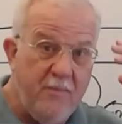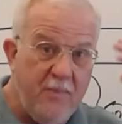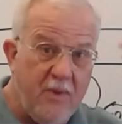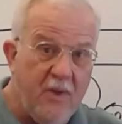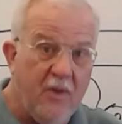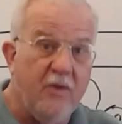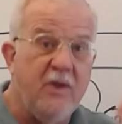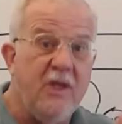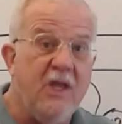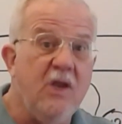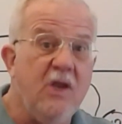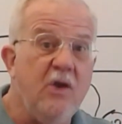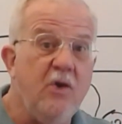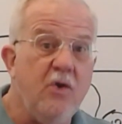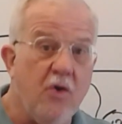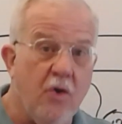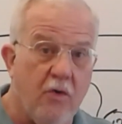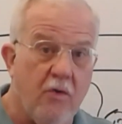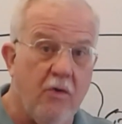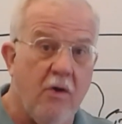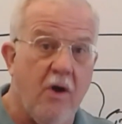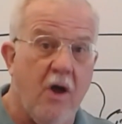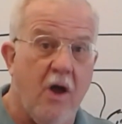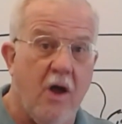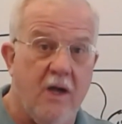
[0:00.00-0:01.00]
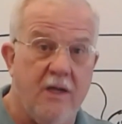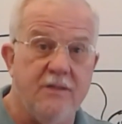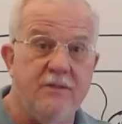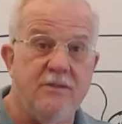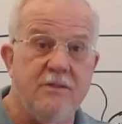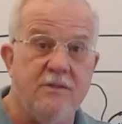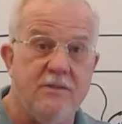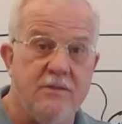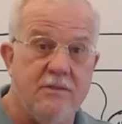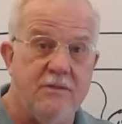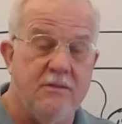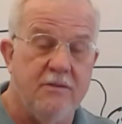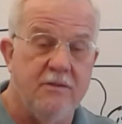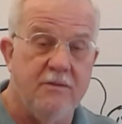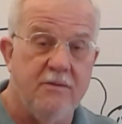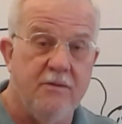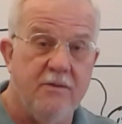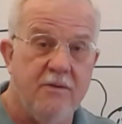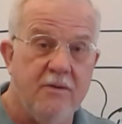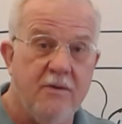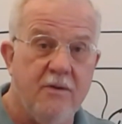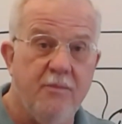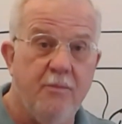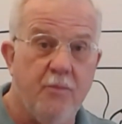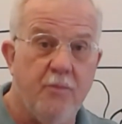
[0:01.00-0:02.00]
billion neurons,
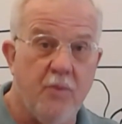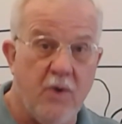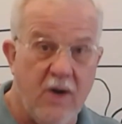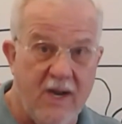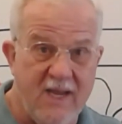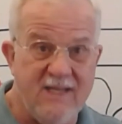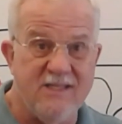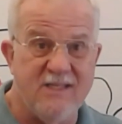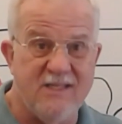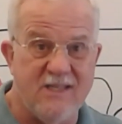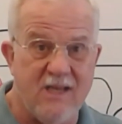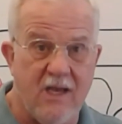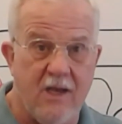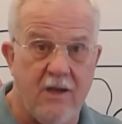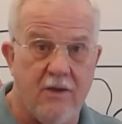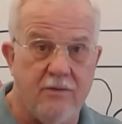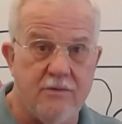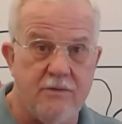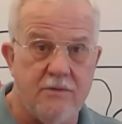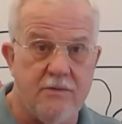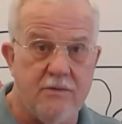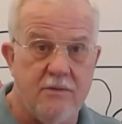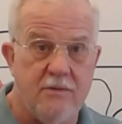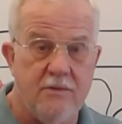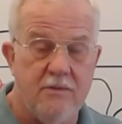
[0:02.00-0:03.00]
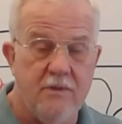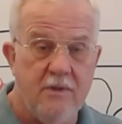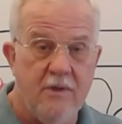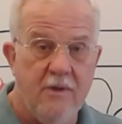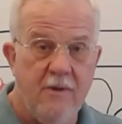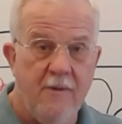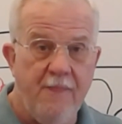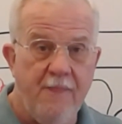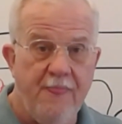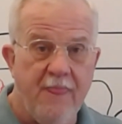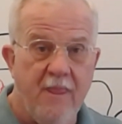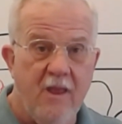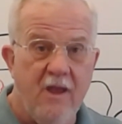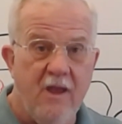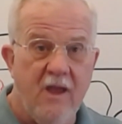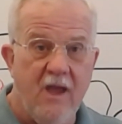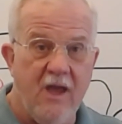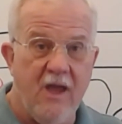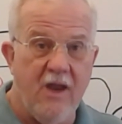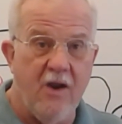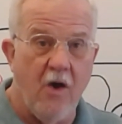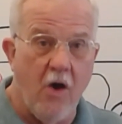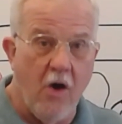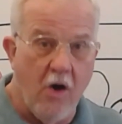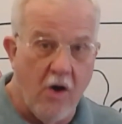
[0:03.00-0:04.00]
brain cells,
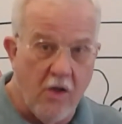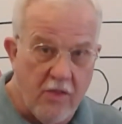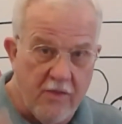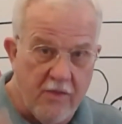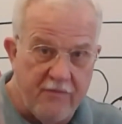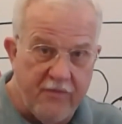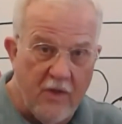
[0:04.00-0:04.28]
and all